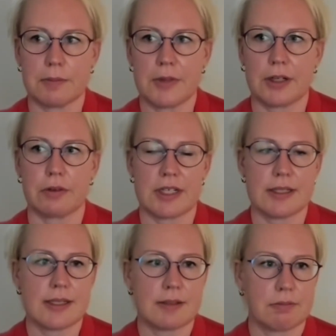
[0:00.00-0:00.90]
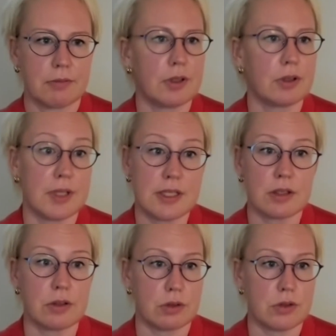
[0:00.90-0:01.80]
address,
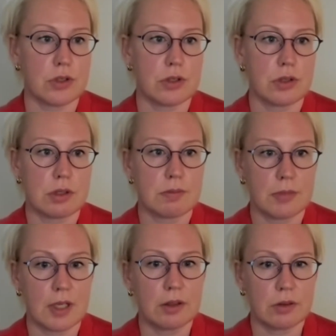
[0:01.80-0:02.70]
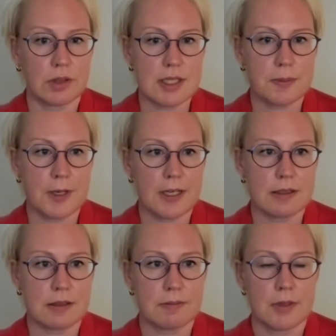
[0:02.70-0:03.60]
institutions into this space,